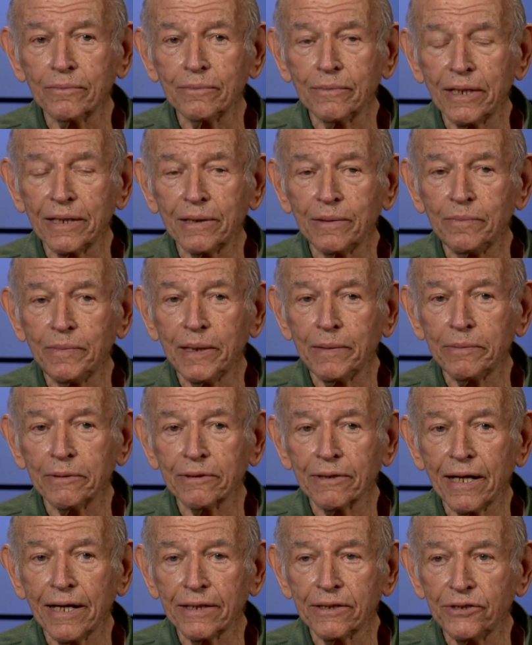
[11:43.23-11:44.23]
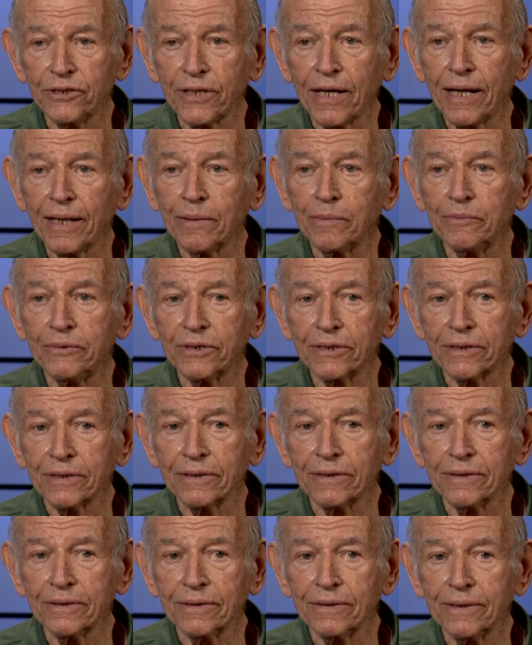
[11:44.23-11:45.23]
Many people had jobs
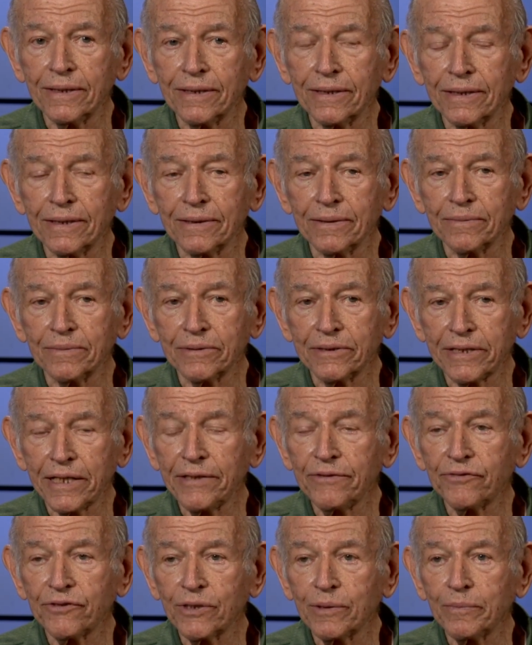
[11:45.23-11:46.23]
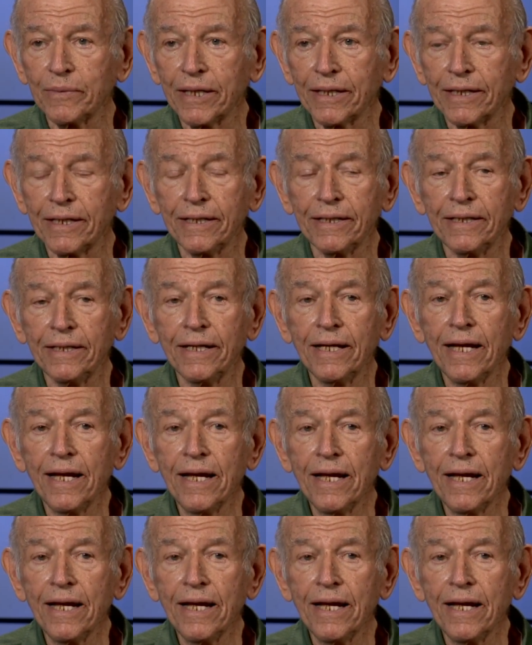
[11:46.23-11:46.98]
and saved some money.